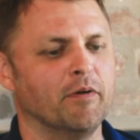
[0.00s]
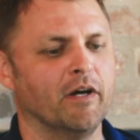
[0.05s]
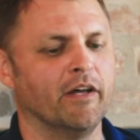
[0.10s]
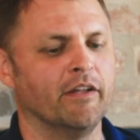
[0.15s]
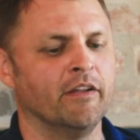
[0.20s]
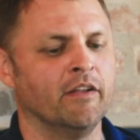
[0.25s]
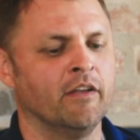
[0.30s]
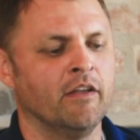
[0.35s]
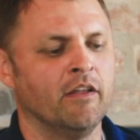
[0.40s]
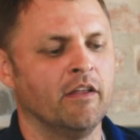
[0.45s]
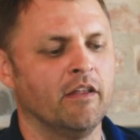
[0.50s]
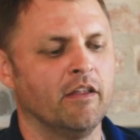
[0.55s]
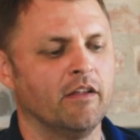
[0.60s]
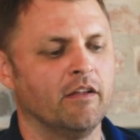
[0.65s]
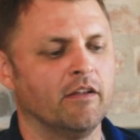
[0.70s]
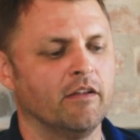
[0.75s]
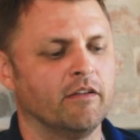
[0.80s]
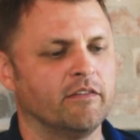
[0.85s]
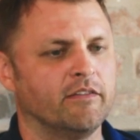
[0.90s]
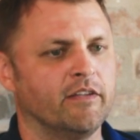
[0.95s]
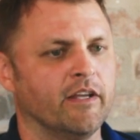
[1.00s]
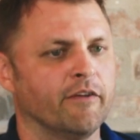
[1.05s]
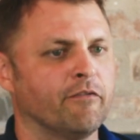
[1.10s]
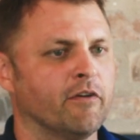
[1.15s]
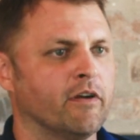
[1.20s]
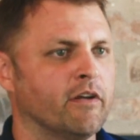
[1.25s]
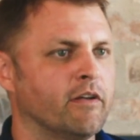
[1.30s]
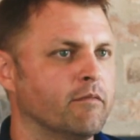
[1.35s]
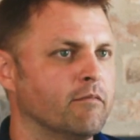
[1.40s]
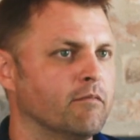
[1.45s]
But
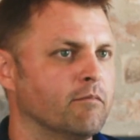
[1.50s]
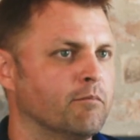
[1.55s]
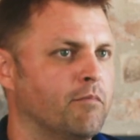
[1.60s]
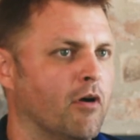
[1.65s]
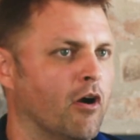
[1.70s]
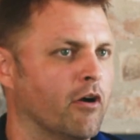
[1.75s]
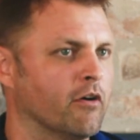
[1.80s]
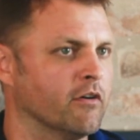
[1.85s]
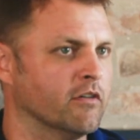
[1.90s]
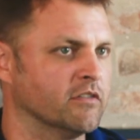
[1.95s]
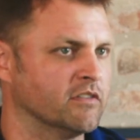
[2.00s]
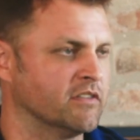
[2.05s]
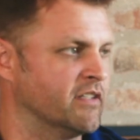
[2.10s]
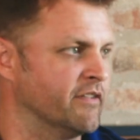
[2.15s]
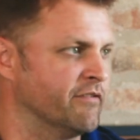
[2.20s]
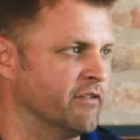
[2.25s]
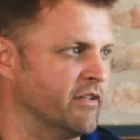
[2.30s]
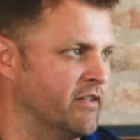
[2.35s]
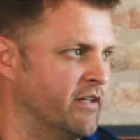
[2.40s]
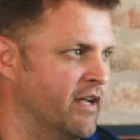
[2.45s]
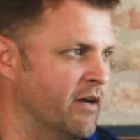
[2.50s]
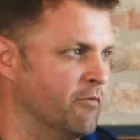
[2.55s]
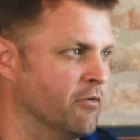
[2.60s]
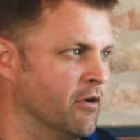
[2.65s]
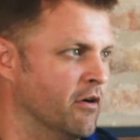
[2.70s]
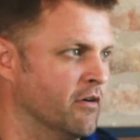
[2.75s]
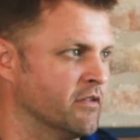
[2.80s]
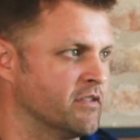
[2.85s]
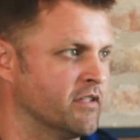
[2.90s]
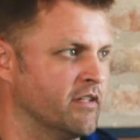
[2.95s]
different partners and different
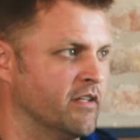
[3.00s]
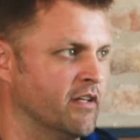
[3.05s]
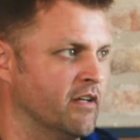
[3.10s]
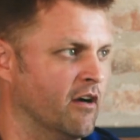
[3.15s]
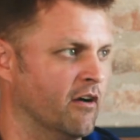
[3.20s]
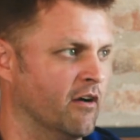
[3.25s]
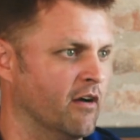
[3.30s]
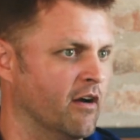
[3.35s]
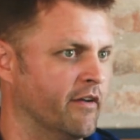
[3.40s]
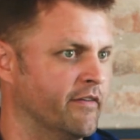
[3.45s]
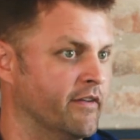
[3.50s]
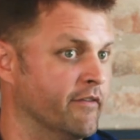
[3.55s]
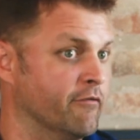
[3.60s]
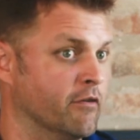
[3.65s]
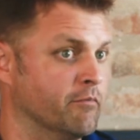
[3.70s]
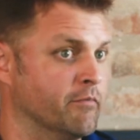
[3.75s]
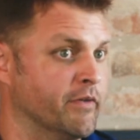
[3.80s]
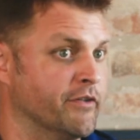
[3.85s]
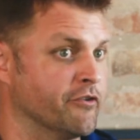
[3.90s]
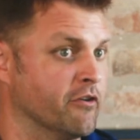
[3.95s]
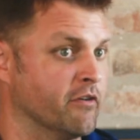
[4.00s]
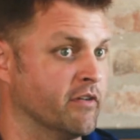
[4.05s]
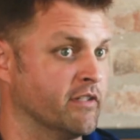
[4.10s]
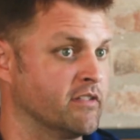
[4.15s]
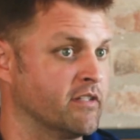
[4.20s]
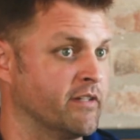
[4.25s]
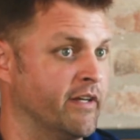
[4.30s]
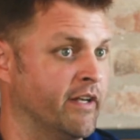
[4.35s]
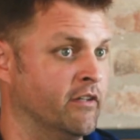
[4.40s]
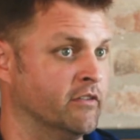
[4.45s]
networks are on different maturity
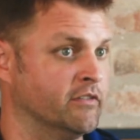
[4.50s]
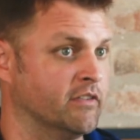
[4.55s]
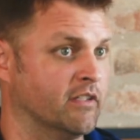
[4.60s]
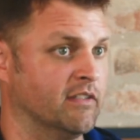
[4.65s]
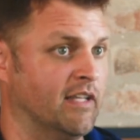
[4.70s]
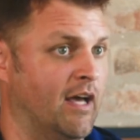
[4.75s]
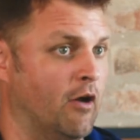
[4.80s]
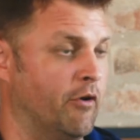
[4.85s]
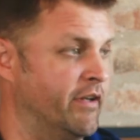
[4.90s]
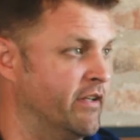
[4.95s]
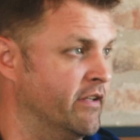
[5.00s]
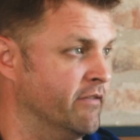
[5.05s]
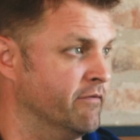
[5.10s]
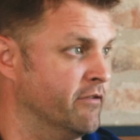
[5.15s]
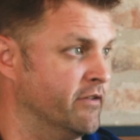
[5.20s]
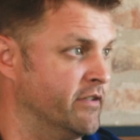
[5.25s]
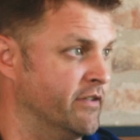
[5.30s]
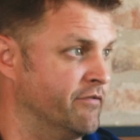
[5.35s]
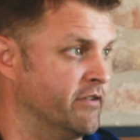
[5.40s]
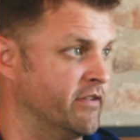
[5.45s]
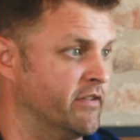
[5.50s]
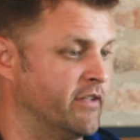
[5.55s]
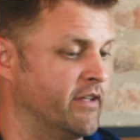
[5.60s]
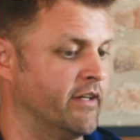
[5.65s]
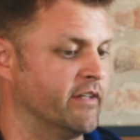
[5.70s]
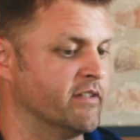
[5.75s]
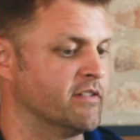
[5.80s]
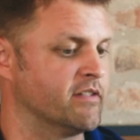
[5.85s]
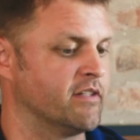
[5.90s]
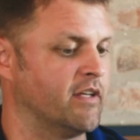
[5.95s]
scales and allowing for different
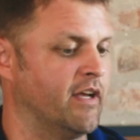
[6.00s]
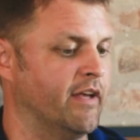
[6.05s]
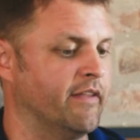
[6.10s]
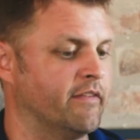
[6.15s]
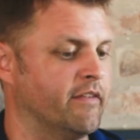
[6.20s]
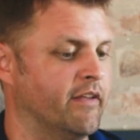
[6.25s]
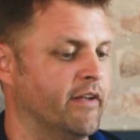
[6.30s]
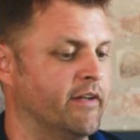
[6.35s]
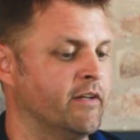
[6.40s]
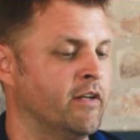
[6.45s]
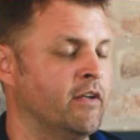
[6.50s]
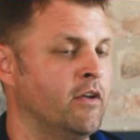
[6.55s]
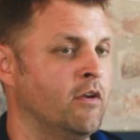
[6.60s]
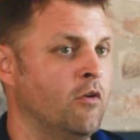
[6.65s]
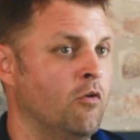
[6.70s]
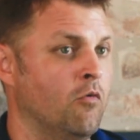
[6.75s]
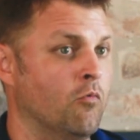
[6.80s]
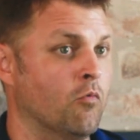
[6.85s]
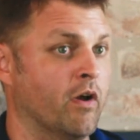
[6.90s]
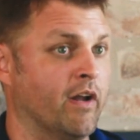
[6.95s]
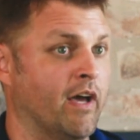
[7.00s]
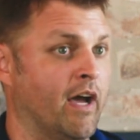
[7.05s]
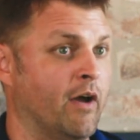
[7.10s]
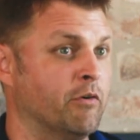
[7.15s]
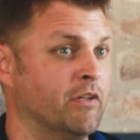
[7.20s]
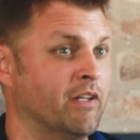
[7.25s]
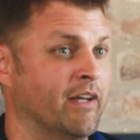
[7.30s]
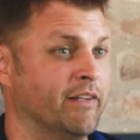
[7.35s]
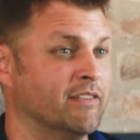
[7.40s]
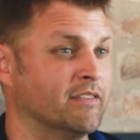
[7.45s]
things. I think what I
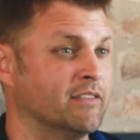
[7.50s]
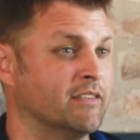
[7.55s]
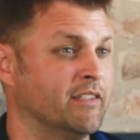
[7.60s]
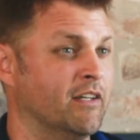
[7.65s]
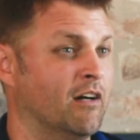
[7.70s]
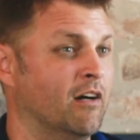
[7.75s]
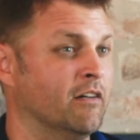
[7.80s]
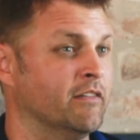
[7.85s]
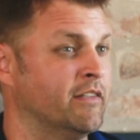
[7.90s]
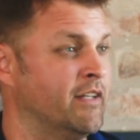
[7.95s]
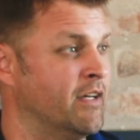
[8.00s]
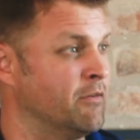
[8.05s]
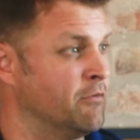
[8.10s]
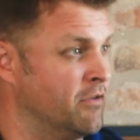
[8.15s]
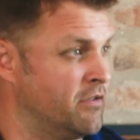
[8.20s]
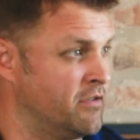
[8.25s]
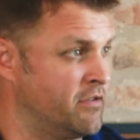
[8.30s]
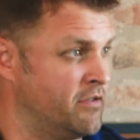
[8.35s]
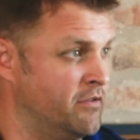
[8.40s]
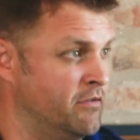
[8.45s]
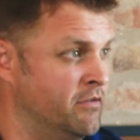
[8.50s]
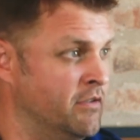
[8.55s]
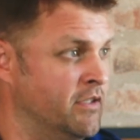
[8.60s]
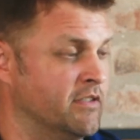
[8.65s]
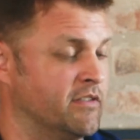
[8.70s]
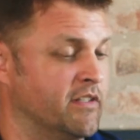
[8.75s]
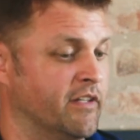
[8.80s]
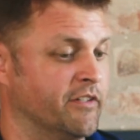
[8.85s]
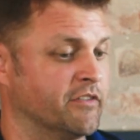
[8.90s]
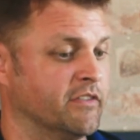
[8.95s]
would like to see all the networks do
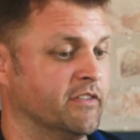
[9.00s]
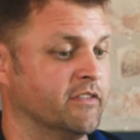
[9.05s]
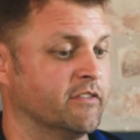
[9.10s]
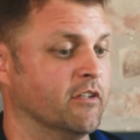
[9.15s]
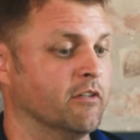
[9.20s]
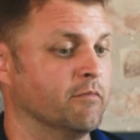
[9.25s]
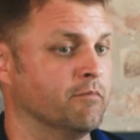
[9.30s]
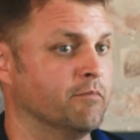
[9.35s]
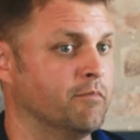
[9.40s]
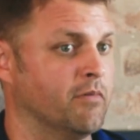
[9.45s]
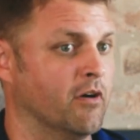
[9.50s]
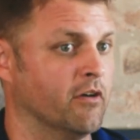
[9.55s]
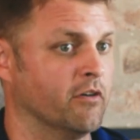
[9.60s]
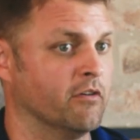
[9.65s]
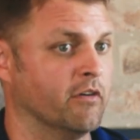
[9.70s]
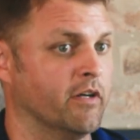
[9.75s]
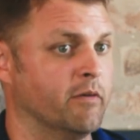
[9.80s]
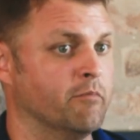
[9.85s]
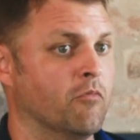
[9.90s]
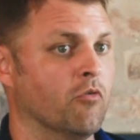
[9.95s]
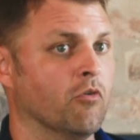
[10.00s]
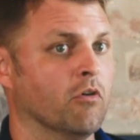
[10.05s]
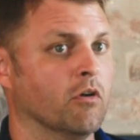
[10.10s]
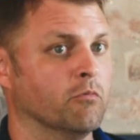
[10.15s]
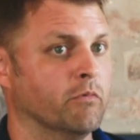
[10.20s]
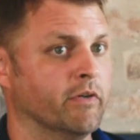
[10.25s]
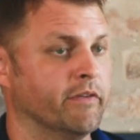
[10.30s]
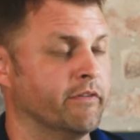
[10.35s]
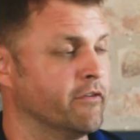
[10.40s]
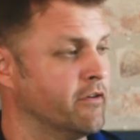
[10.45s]
is actually start partnering more
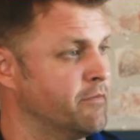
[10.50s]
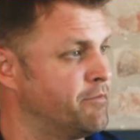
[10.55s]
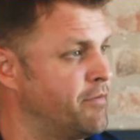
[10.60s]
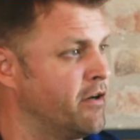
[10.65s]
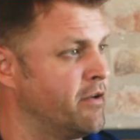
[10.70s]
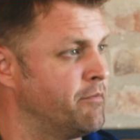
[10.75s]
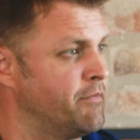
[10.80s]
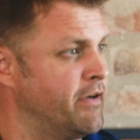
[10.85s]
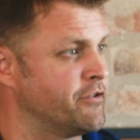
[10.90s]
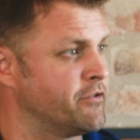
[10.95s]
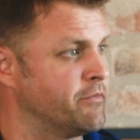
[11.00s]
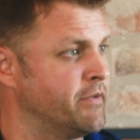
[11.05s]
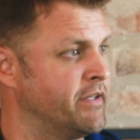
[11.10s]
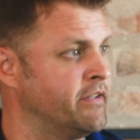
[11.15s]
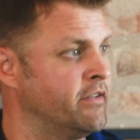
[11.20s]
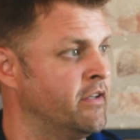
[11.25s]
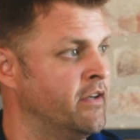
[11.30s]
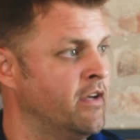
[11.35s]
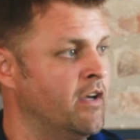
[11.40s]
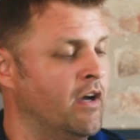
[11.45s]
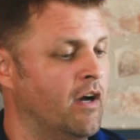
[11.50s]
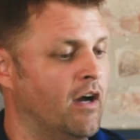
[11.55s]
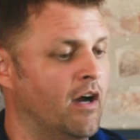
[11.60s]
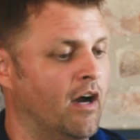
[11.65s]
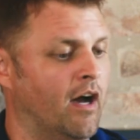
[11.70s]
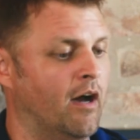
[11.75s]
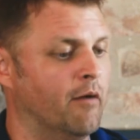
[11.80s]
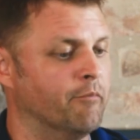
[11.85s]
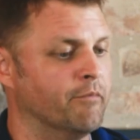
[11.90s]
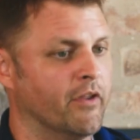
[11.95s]
with third-party measurement.
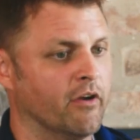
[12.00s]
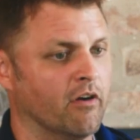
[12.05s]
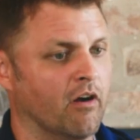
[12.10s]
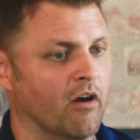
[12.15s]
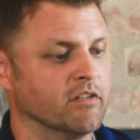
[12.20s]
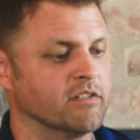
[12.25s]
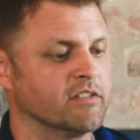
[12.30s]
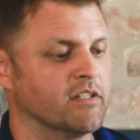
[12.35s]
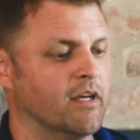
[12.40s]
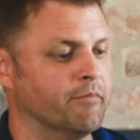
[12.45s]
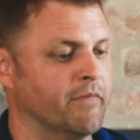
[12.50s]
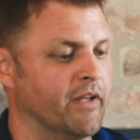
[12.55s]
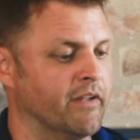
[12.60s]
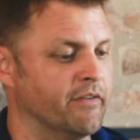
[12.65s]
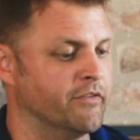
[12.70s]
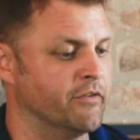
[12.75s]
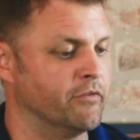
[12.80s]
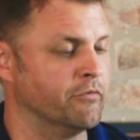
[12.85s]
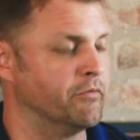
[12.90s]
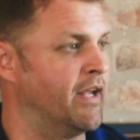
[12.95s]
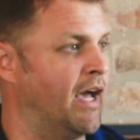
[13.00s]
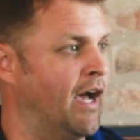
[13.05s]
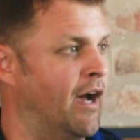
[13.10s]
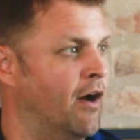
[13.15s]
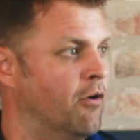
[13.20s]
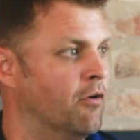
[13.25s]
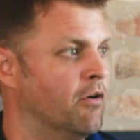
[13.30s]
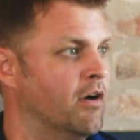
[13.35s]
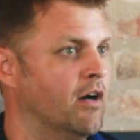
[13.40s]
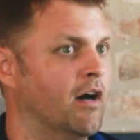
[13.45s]
There are some that do
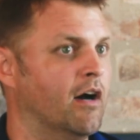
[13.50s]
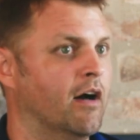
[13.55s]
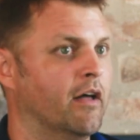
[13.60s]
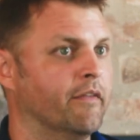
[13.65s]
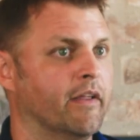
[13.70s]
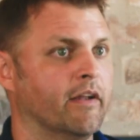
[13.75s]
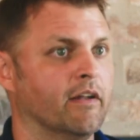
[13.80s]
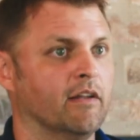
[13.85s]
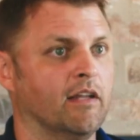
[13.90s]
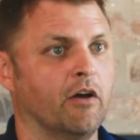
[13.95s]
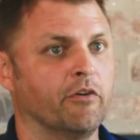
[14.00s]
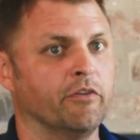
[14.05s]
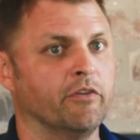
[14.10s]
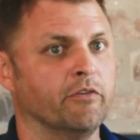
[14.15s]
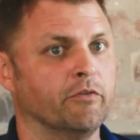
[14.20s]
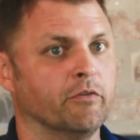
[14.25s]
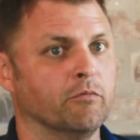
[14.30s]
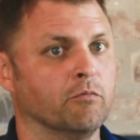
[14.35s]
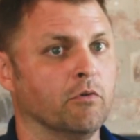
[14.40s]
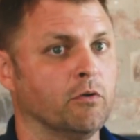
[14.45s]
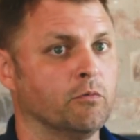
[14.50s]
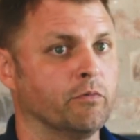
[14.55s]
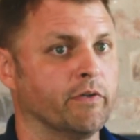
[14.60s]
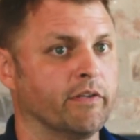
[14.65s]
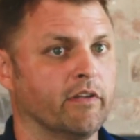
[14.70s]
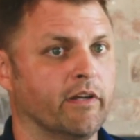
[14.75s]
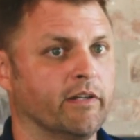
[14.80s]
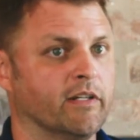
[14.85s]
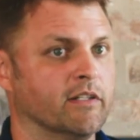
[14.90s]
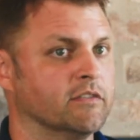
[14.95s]
now that allow you to work
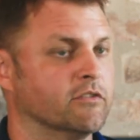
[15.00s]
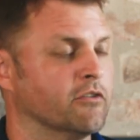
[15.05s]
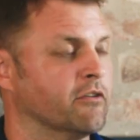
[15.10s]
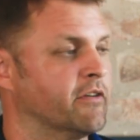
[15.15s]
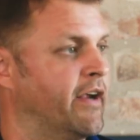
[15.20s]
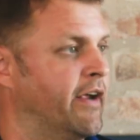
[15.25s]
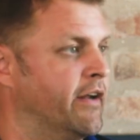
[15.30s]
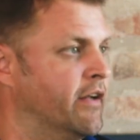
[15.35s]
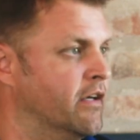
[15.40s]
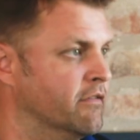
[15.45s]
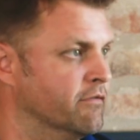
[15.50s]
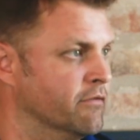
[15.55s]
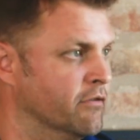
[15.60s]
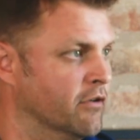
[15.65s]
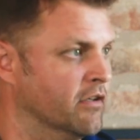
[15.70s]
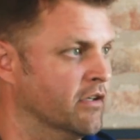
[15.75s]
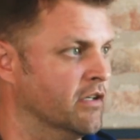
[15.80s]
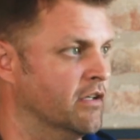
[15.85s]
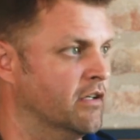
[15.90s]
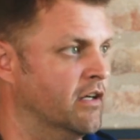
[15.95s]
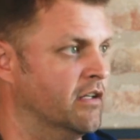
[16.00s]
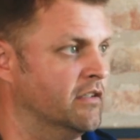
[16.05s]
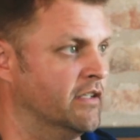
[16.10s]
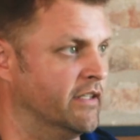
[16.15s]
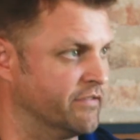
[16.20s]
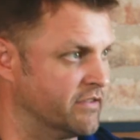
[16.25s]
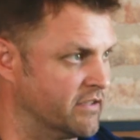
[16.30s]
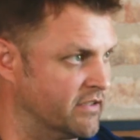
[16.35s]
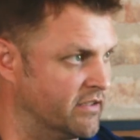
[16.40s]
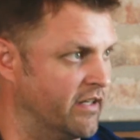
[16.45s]
with like a Circana for a
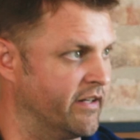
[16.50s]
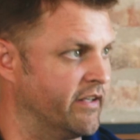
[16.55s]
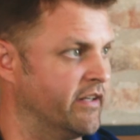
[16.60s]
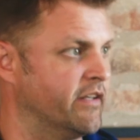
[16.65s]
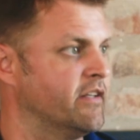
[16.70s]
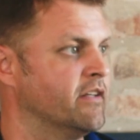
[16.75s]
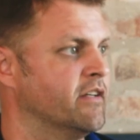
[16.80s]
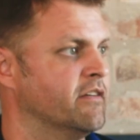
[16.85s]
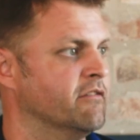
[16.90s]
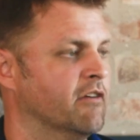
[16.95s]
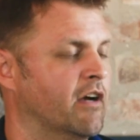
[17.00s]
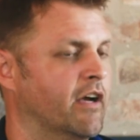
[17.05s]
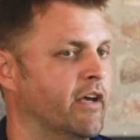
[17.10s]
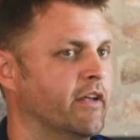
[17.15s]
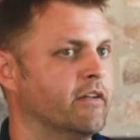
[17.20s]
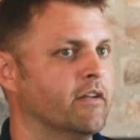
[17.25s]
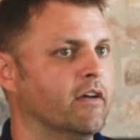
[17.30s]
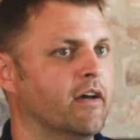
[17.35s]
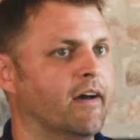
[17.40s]
lift study, right?